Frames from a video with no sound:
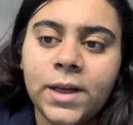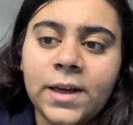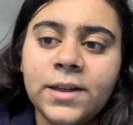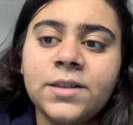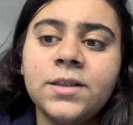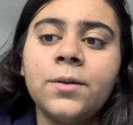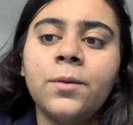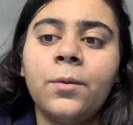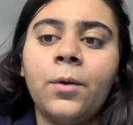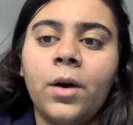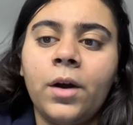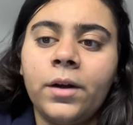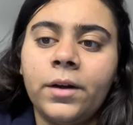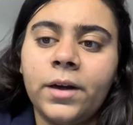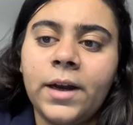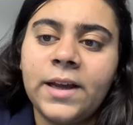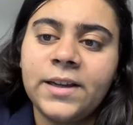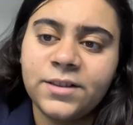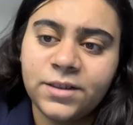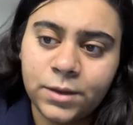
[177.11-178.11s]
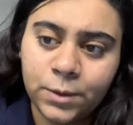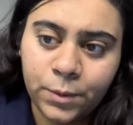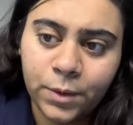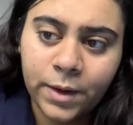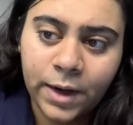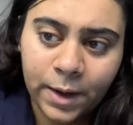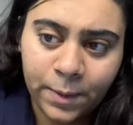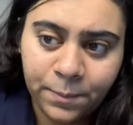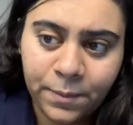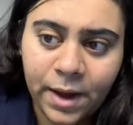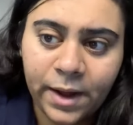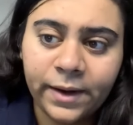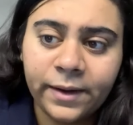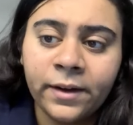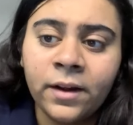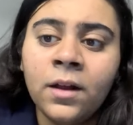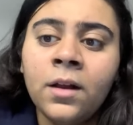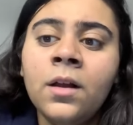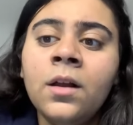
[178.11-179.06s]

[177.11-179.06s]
as he won, as you were unmarried.